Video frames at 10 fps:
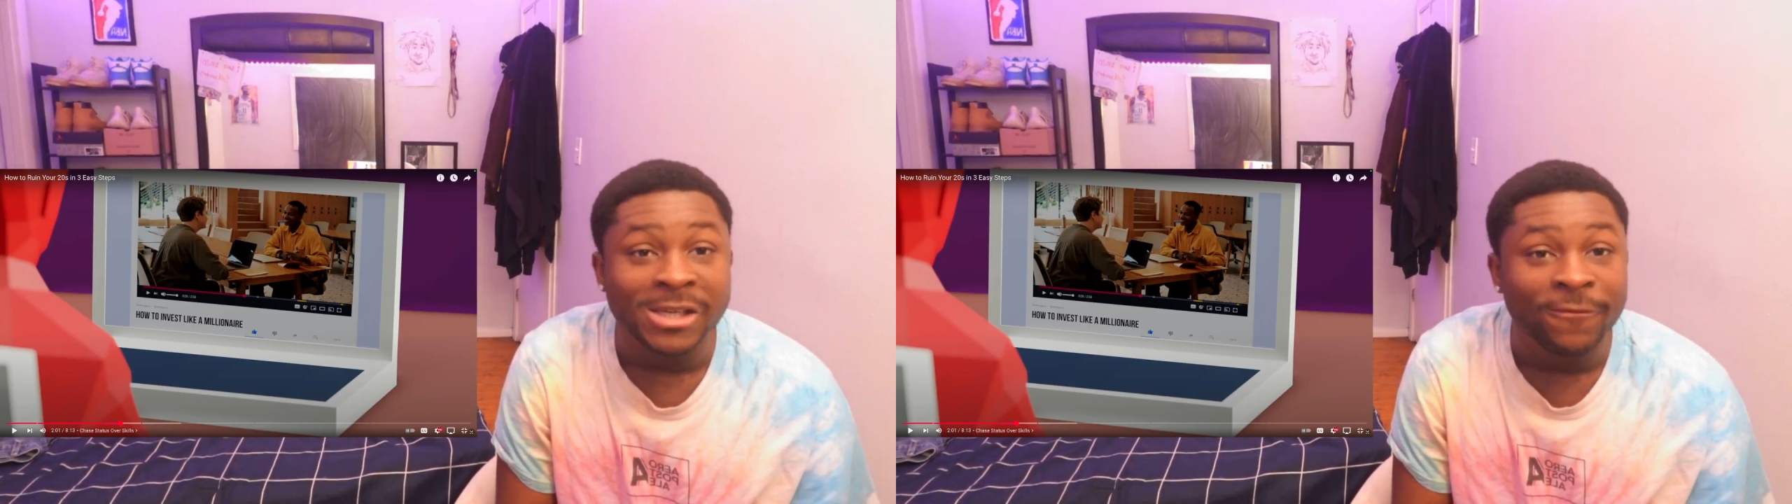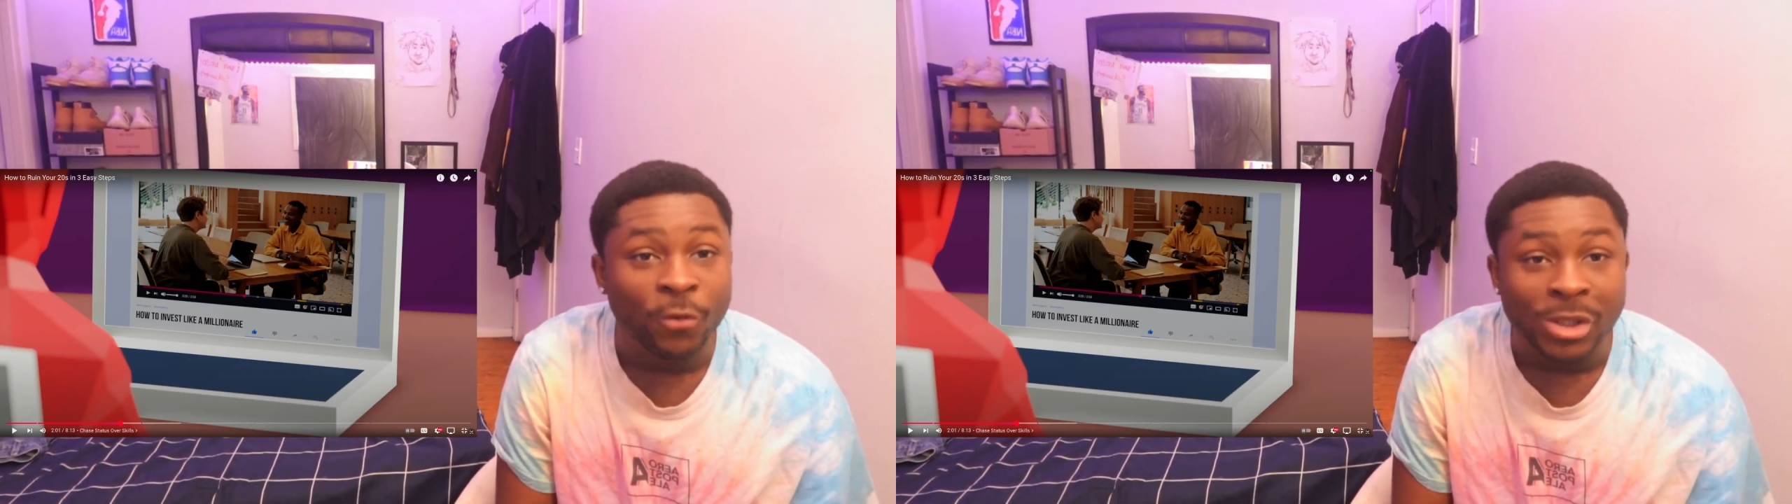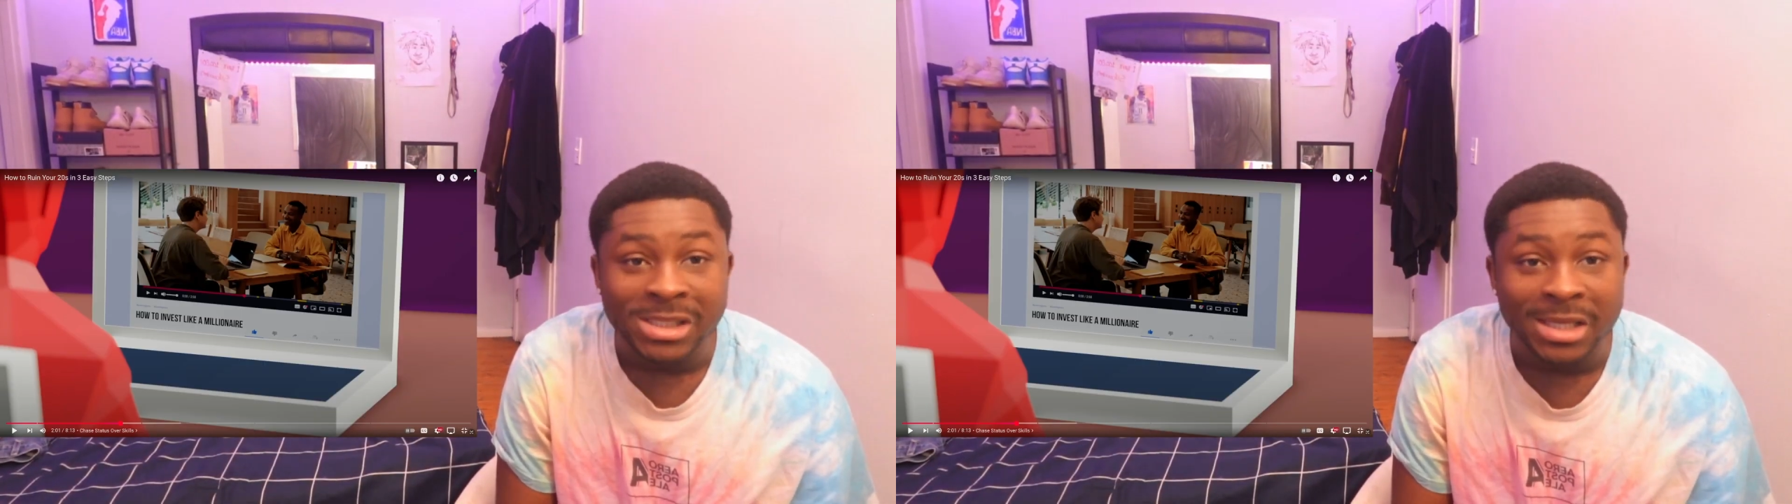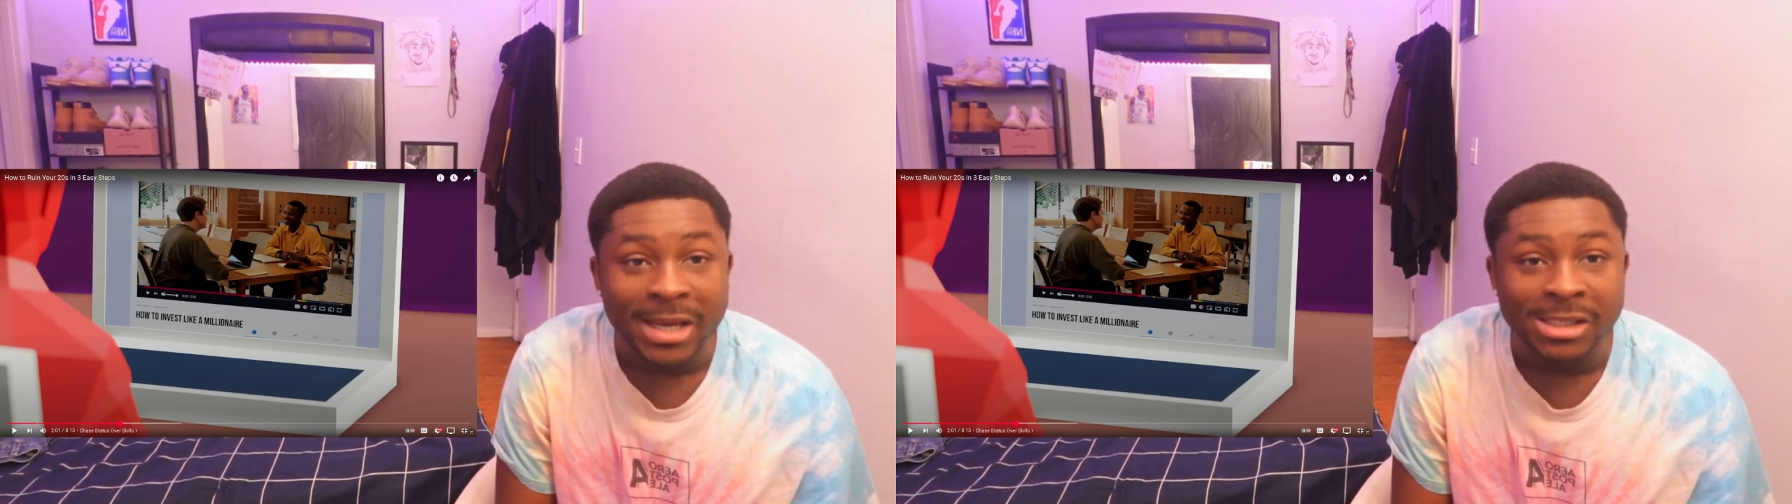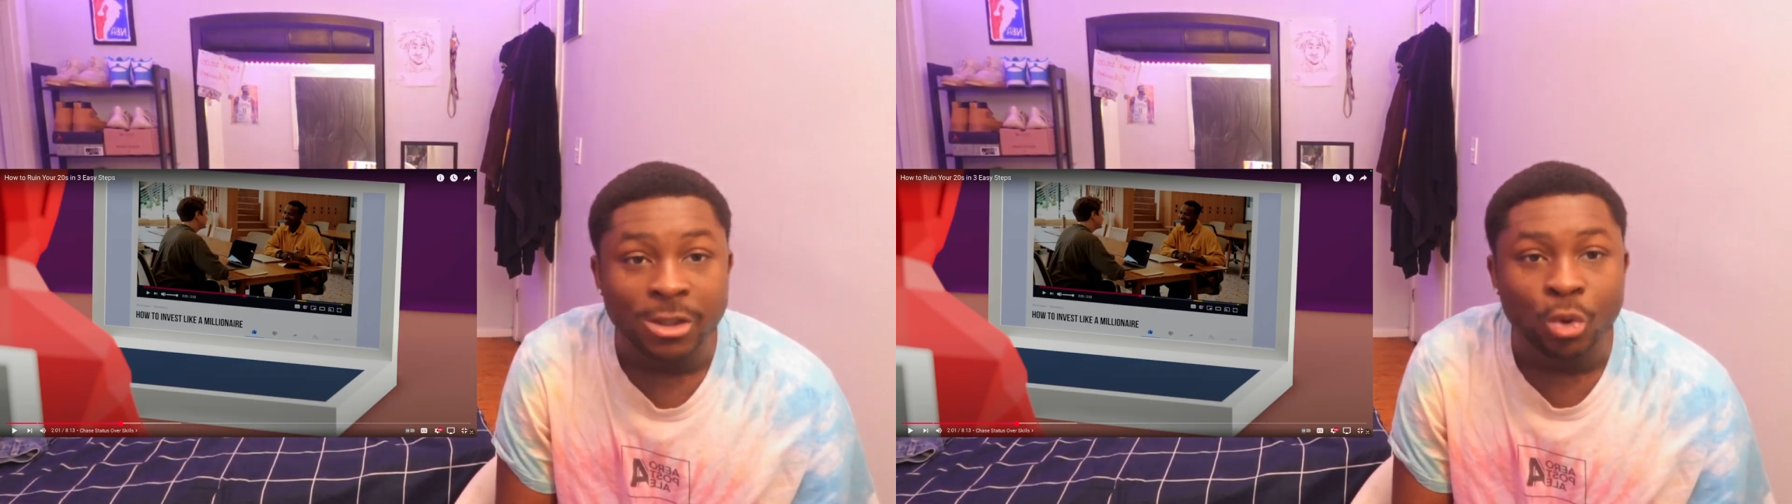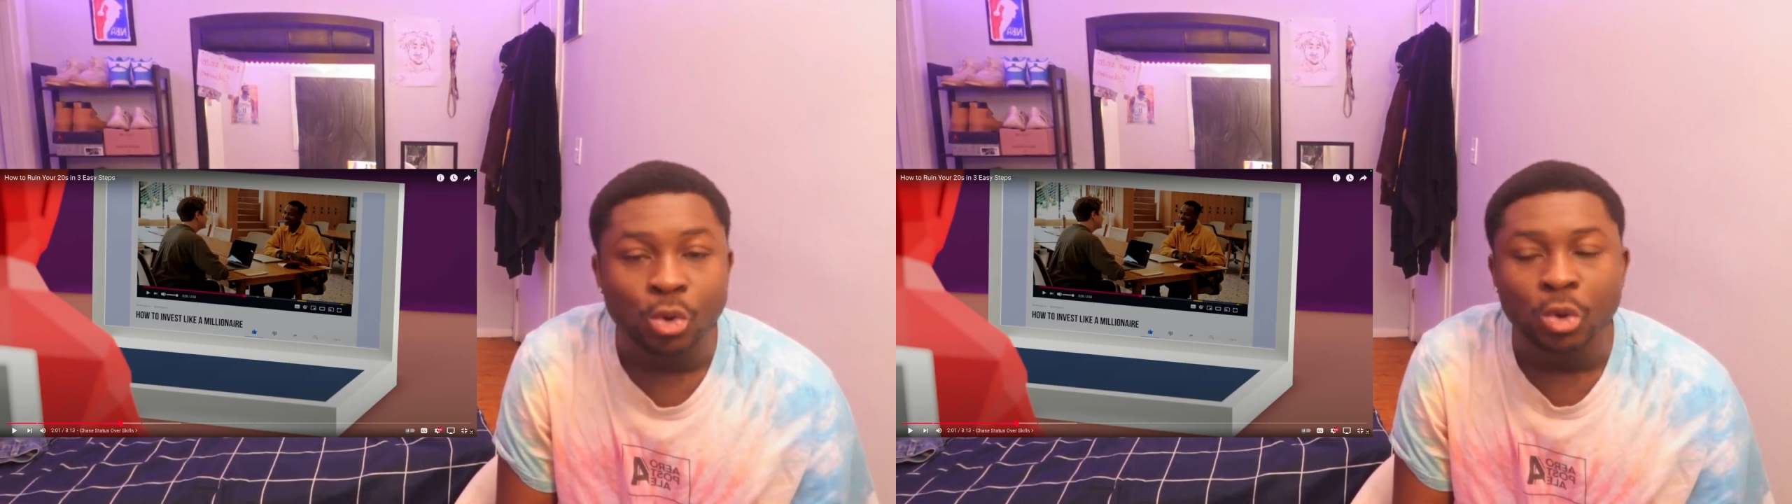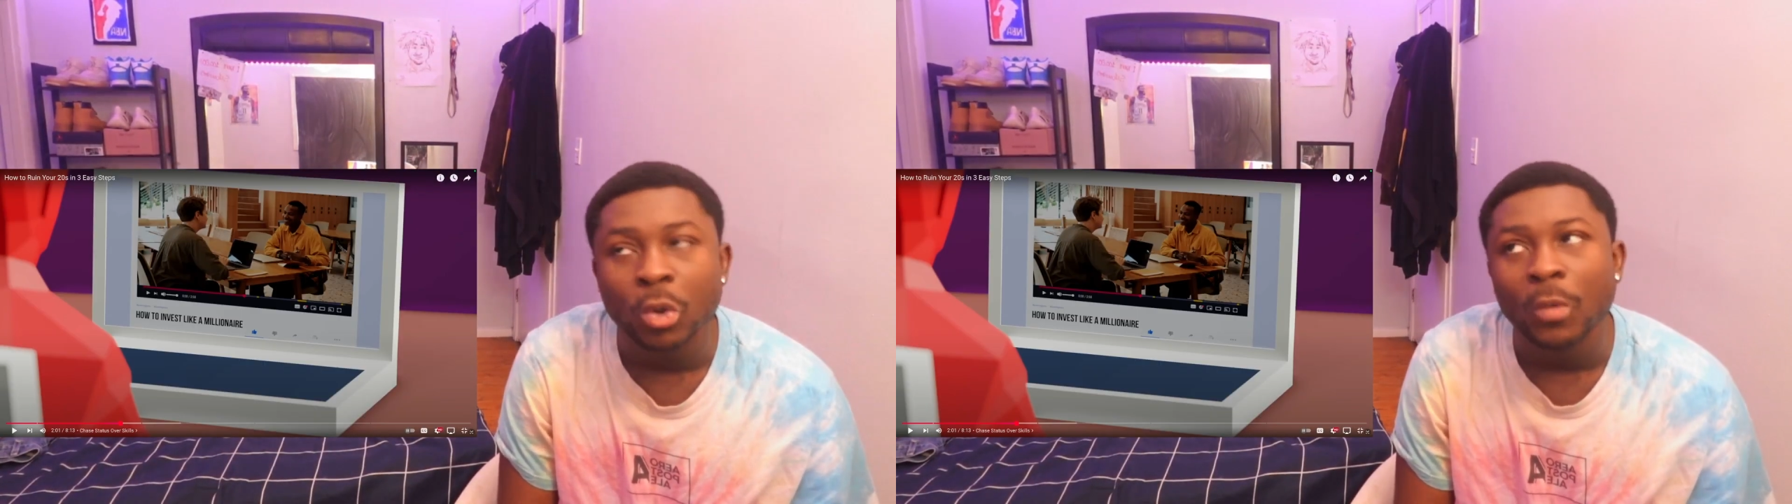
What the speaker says: 40 years ago, so